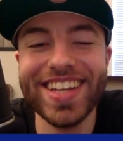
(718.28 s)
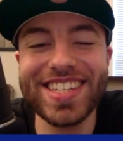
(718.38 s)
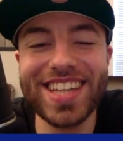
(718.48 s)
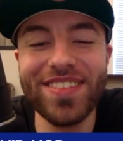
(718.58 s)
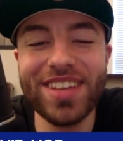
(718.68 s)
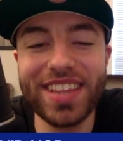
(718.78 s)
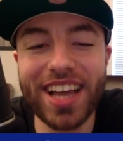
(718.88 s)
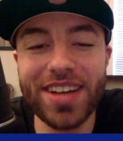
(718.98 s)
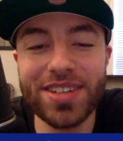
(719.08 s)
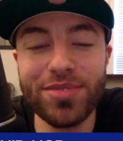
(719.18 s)

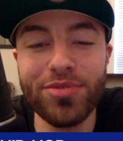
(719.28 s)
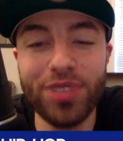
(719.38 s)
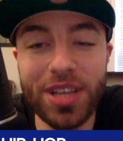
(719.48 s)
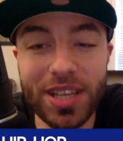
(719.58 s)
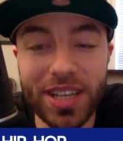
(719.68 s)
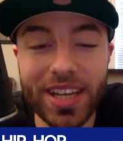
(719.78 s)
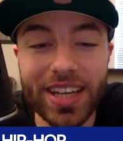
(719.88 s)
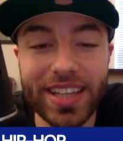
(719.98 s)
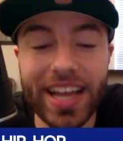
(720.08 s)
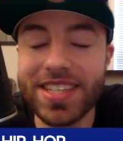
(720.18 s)
70,000 feet
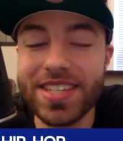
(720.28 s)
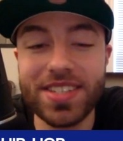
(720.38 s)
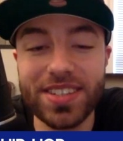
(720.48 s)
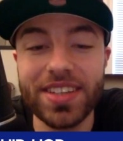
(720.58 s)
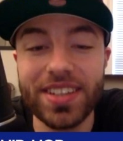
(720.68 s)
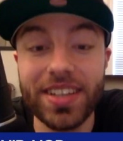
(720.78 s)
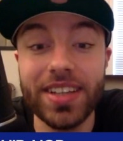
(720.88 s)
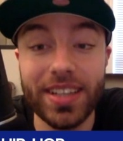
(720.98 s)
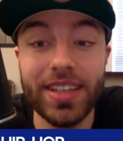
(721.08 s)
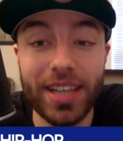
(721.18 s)
that's
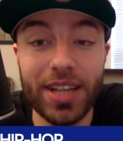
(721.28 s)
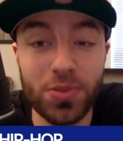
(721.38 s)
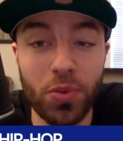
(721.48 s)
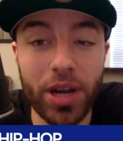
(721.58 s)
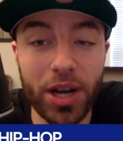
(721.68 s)
that's way